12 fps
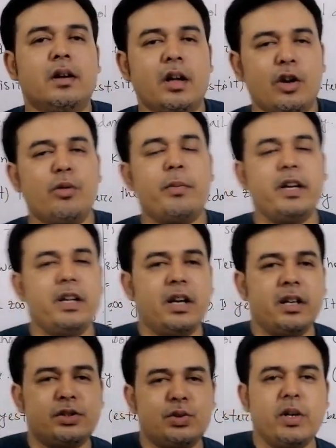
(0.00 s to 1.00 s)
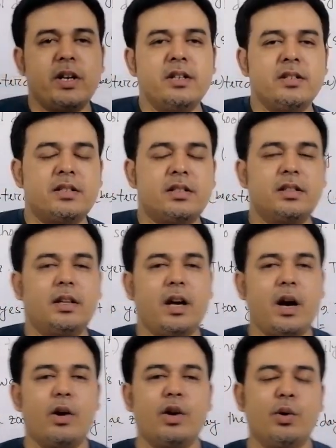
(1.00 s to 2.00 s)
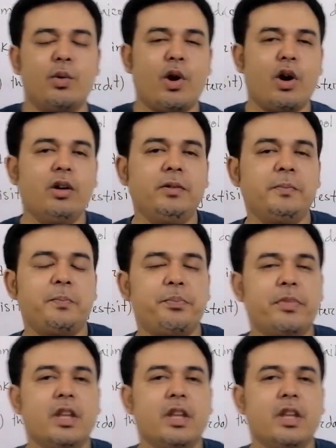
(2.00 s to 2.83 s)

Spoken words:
Hello my dear students, how are you all?